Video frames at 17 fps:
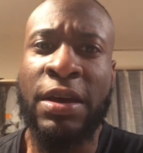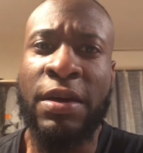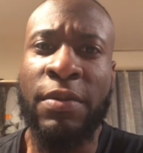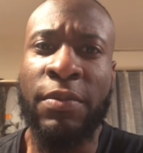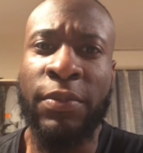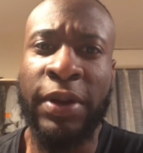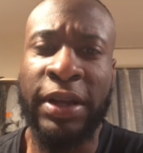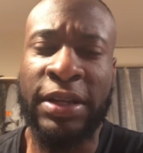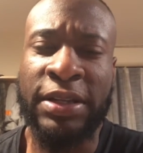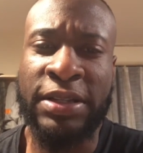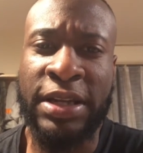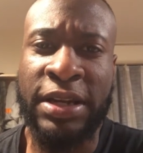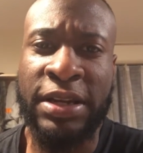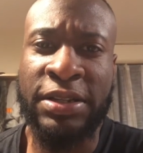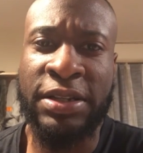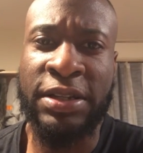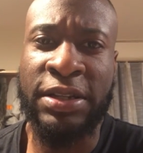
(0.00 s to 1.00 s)
bring his
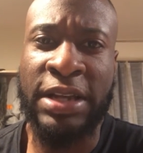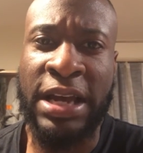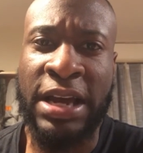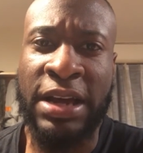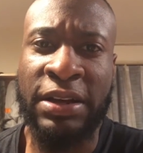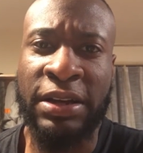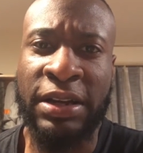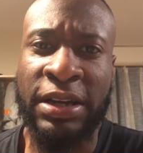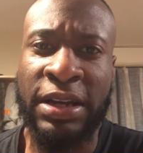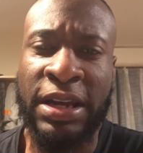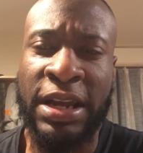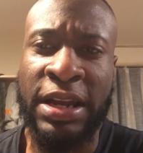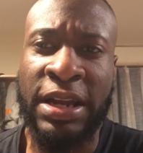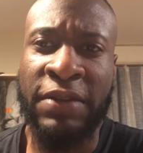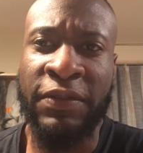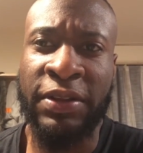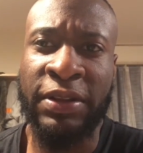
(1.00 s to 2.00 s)
energy down,
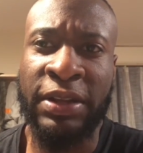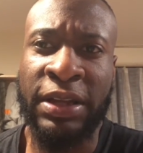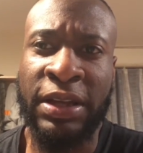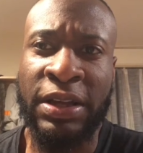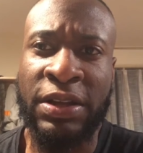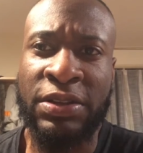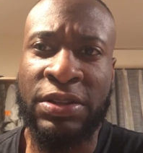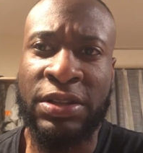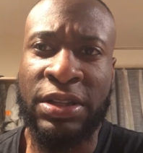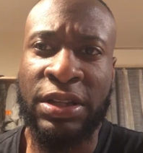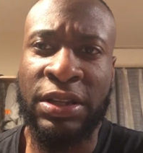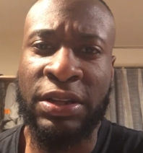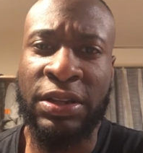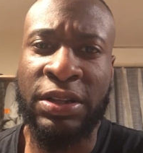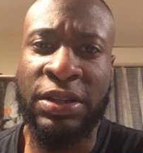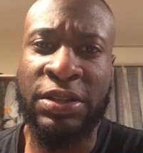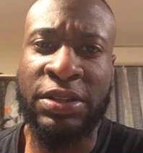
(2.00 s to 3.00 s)
and everything else, you
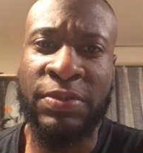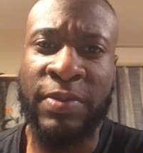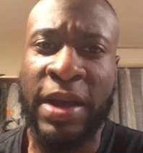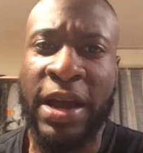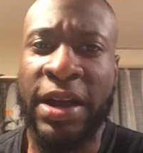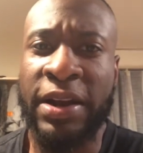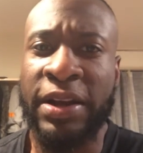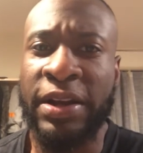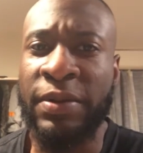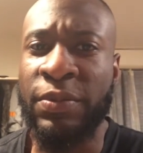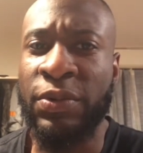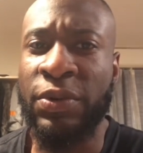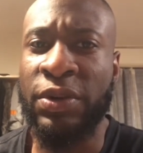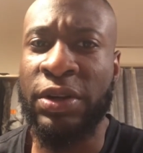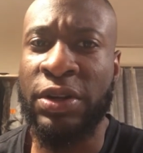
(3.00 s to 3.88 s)
know, doesn't matter anymore,